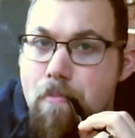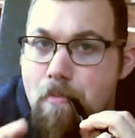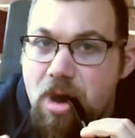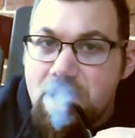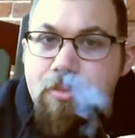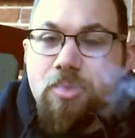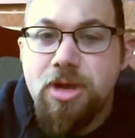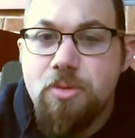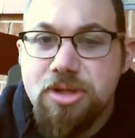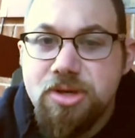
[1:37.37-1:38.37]
me read
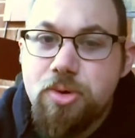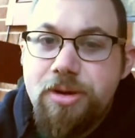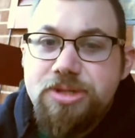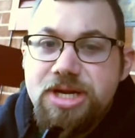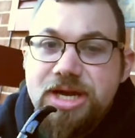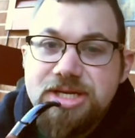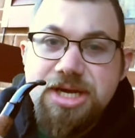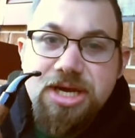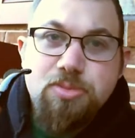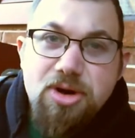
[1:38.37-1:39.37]
what their website
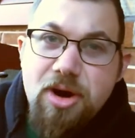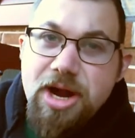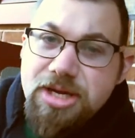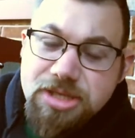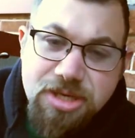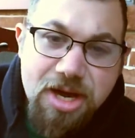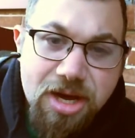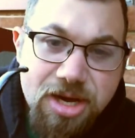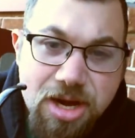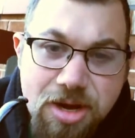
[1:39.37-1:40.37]
says,
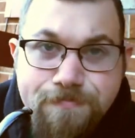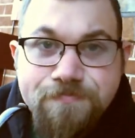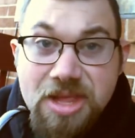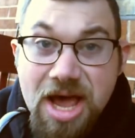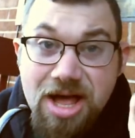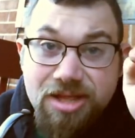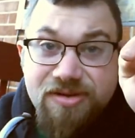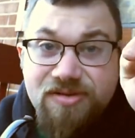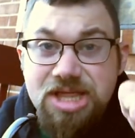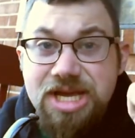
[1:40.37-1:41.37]
McCranies.com. I'll leave
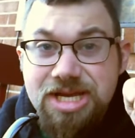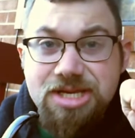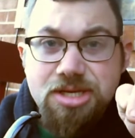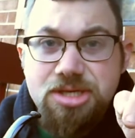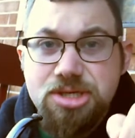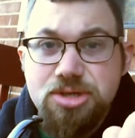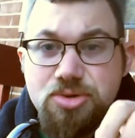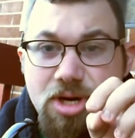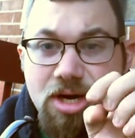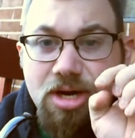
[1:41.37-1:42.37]
a link
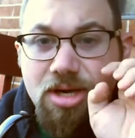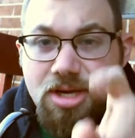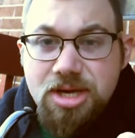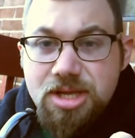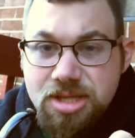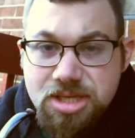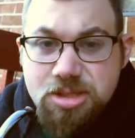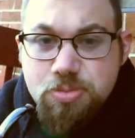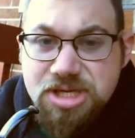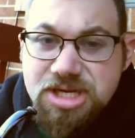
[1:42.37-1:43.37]
to this
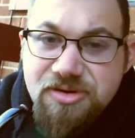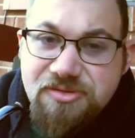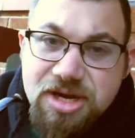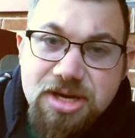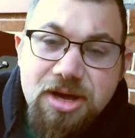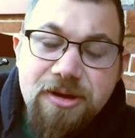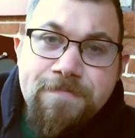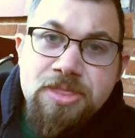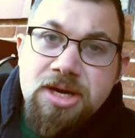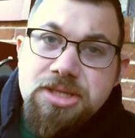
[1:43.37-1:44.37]
specific
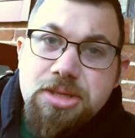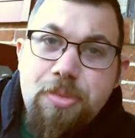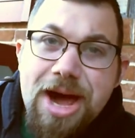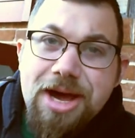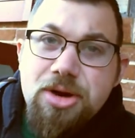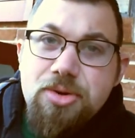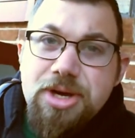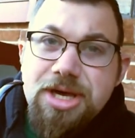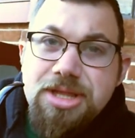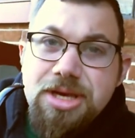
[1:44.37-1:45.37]
tobacco
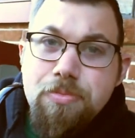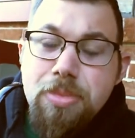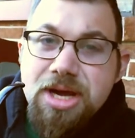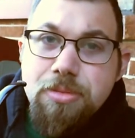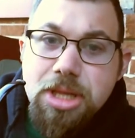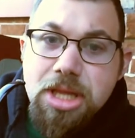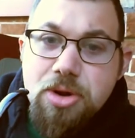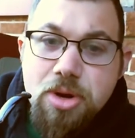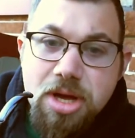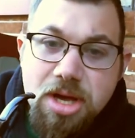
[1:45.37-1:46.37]
in the bucket
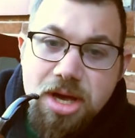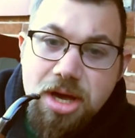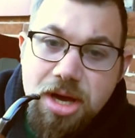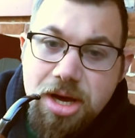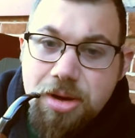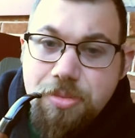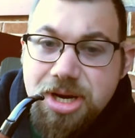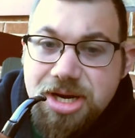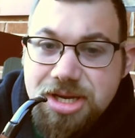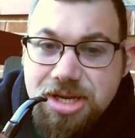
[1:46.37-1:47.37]
below,
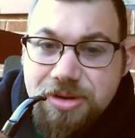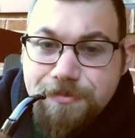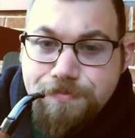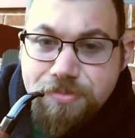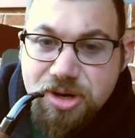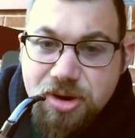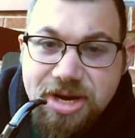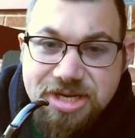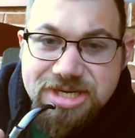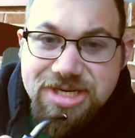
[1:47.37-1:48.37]
but
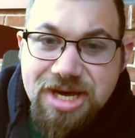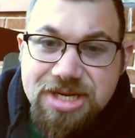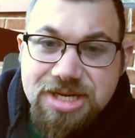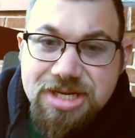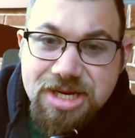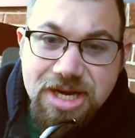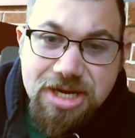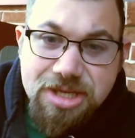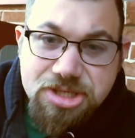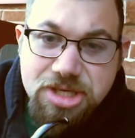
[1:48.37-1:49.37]
McCranies says it's an
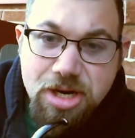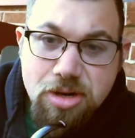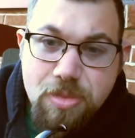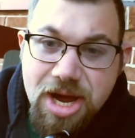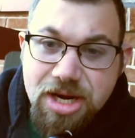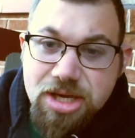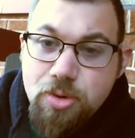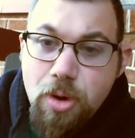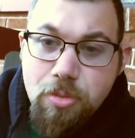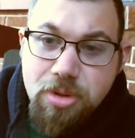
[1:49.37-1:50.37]
English aromatic you
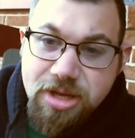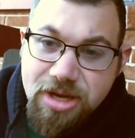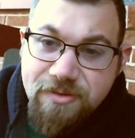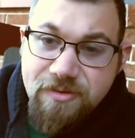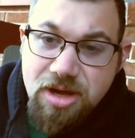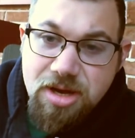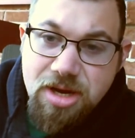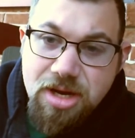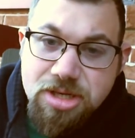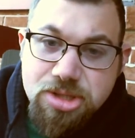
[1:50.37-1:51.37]
won't believe.
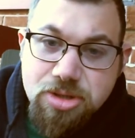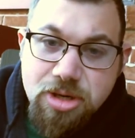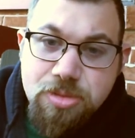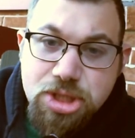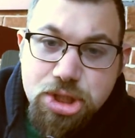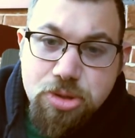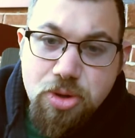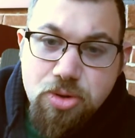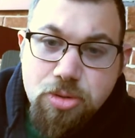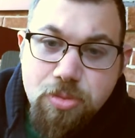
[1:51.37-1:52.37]
An extremely
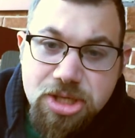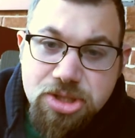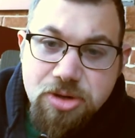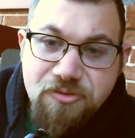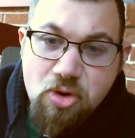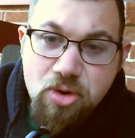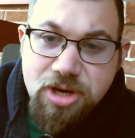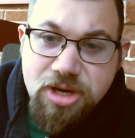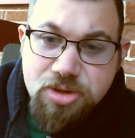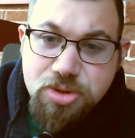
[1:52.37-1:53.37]
smooth mixture of
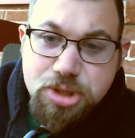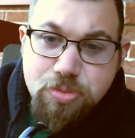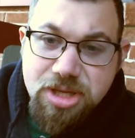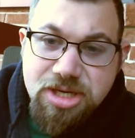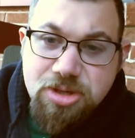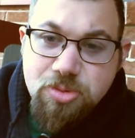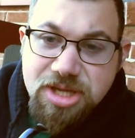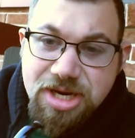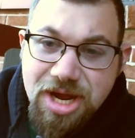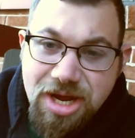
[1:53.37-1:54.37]
Orientals blended with
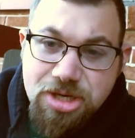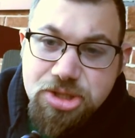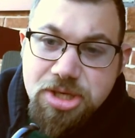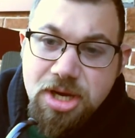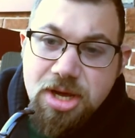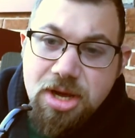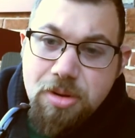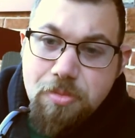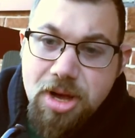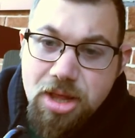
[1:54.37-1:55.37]
an aged,
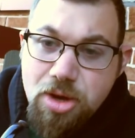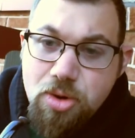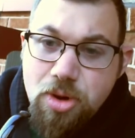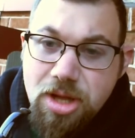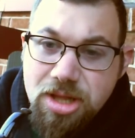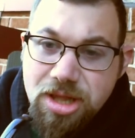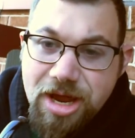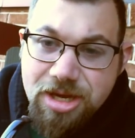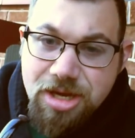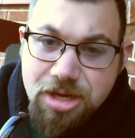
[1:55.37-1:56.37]
mellow
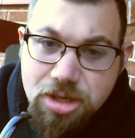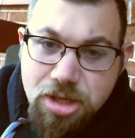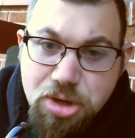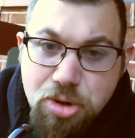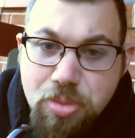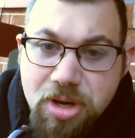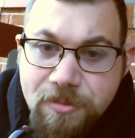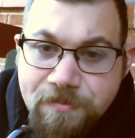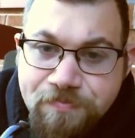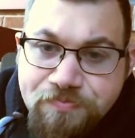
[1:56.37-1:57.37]
Latakia cube.
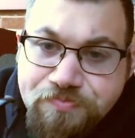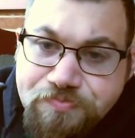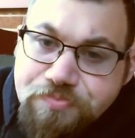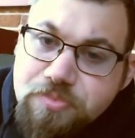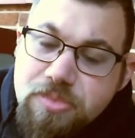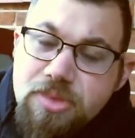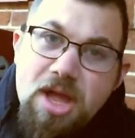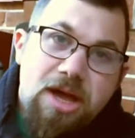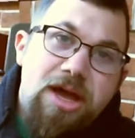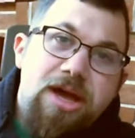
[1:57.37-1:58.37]

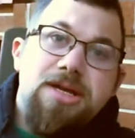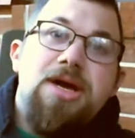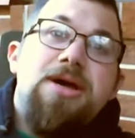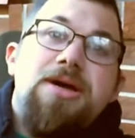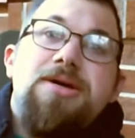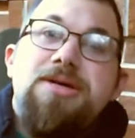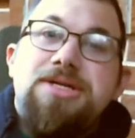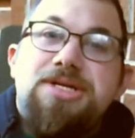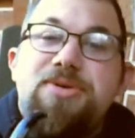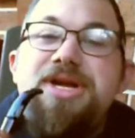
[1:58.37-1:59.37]
And
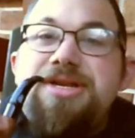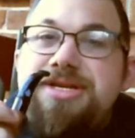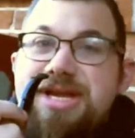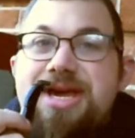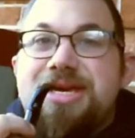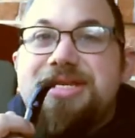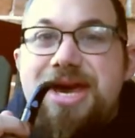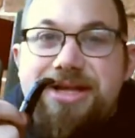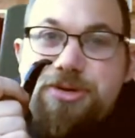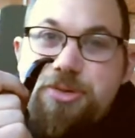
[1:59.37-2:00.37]
so it doesn't say
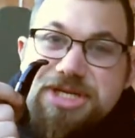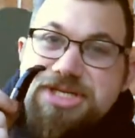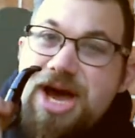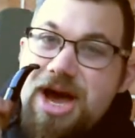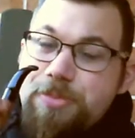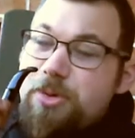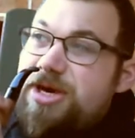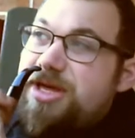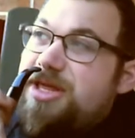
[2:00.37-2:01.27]
exactly what it's topped with,